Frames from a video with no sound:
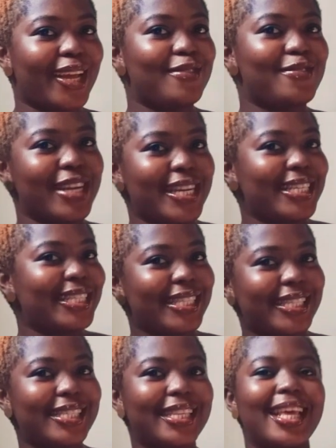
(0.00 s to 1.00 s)
Right.
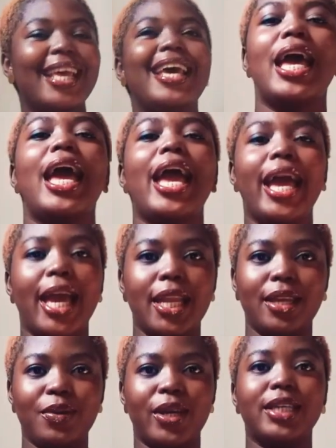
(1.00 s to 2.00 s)

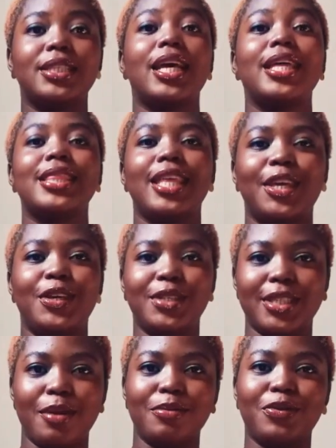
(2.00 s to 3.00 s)
Anyways, thank you,
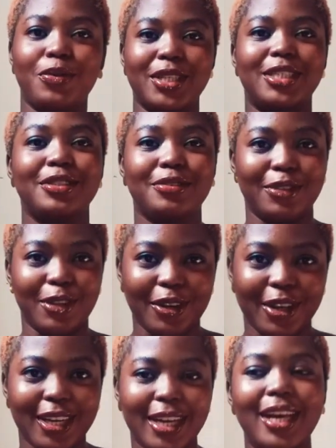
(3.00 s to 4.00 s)
Gems, for watching the
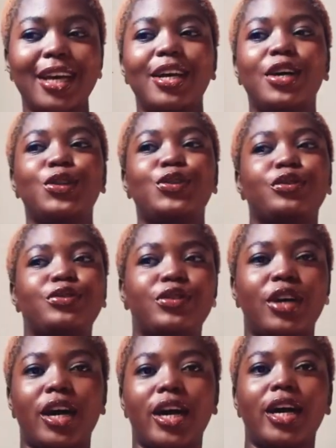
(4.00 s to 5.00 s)
vlog so
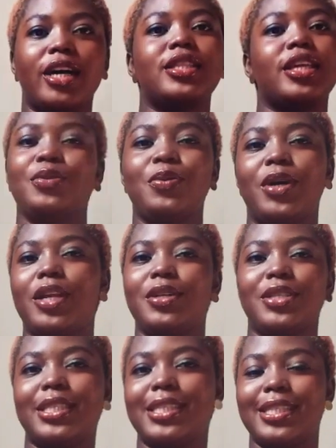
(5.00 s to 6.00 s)
far. I don't know what
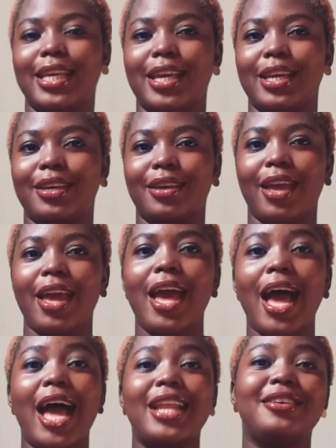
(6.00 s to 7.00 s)
else to say.
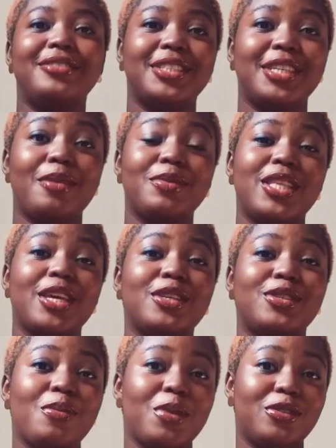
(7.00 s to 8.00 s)
I love you, Gems. Thank you
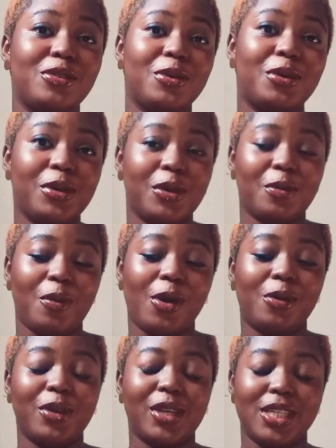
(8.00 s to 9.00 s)
so much for all your
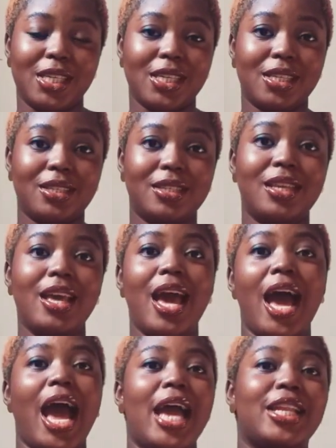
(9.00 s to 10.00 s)
well wishes
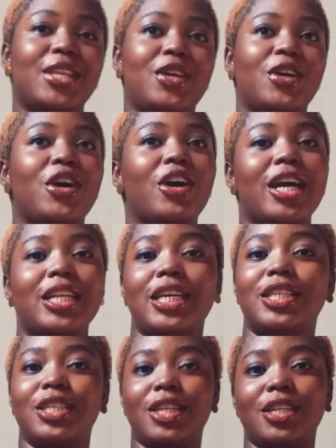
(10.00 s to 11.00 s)
and your
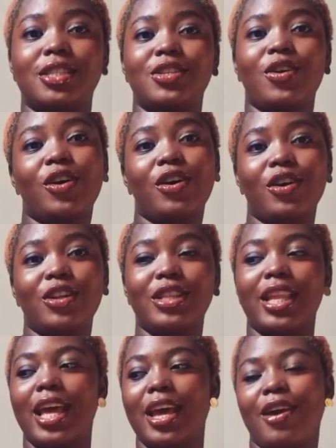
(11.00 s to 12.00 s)
congratulations
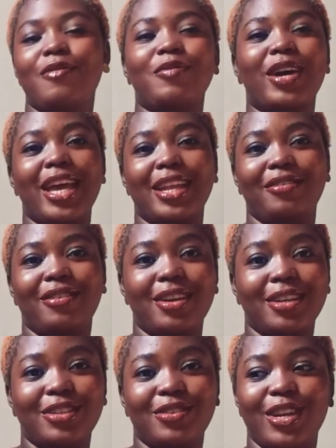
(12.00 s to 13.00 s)
on my
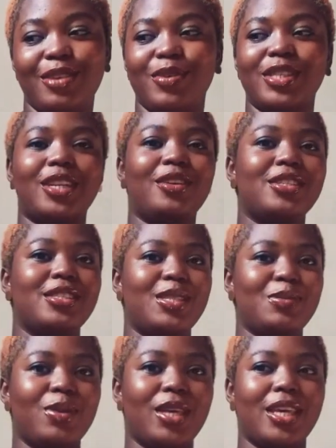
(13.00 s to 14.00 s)
anniversary. It means a lot
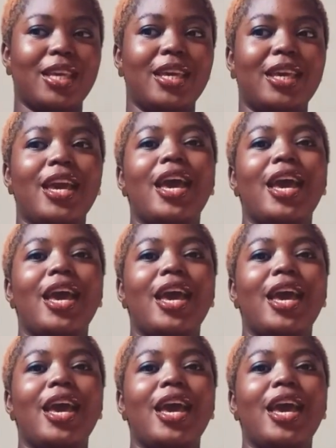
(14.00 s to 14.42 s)
to me